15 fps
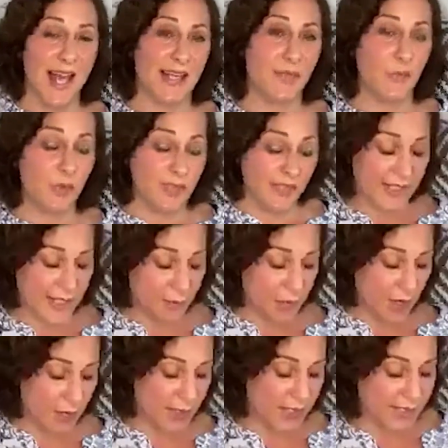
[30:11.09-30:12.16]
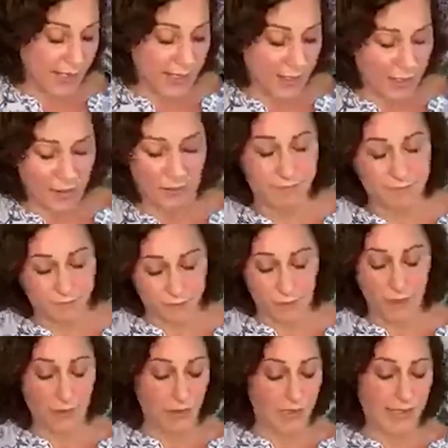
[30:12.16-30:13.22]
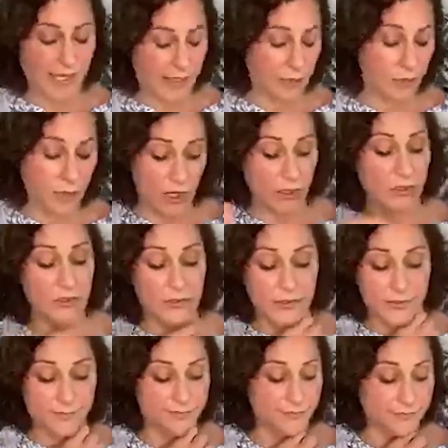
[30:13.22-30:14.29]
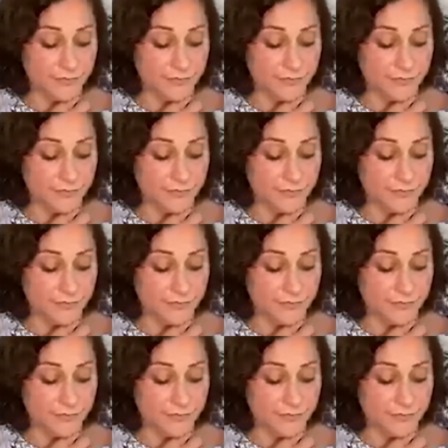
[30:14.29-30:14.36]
and we'll see probably in 2 Chronicles.